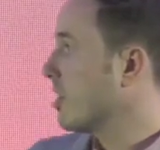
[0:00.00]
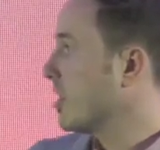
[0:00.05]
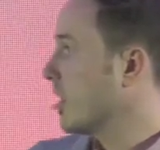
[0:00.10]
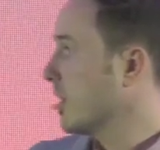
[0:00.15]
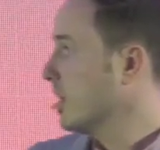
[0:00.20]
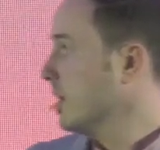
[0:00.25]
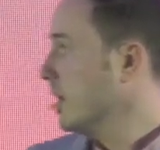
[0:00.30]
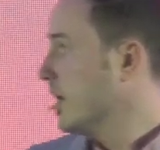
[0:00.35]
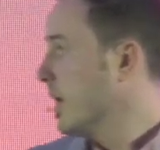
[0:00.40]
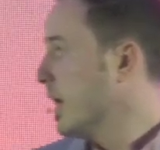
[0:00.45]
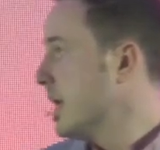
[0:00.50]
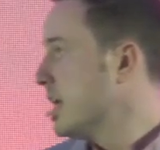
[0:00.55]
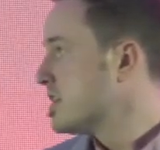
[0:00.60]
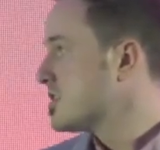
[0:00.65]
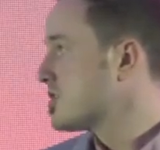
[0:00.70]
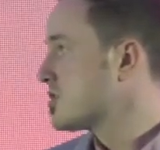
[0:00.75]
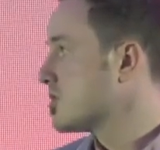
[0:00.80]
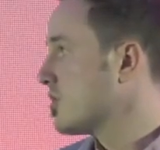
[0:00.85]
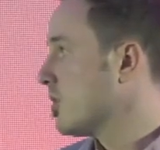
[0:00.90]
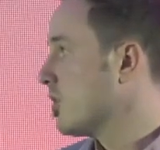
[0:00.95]
thing,
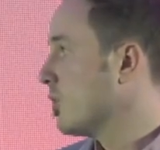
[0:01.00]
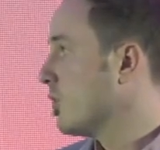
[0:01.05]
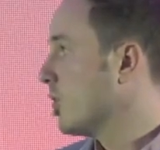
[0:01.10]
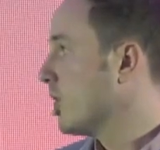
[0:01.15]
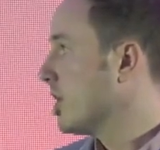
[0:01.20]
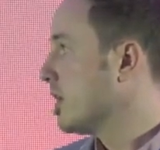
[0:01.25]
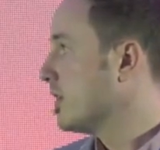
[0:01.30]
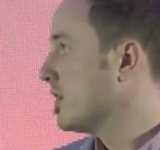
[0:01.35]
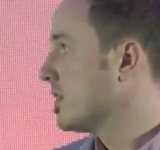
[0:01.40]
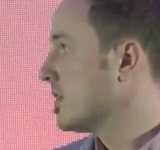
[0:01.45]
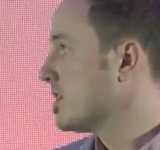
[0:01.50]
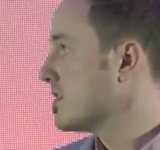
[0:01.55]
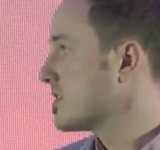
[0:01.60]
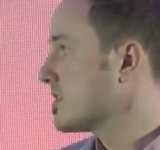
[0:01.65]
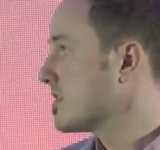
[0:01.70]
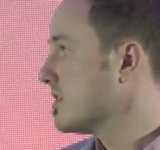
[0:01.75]
so there's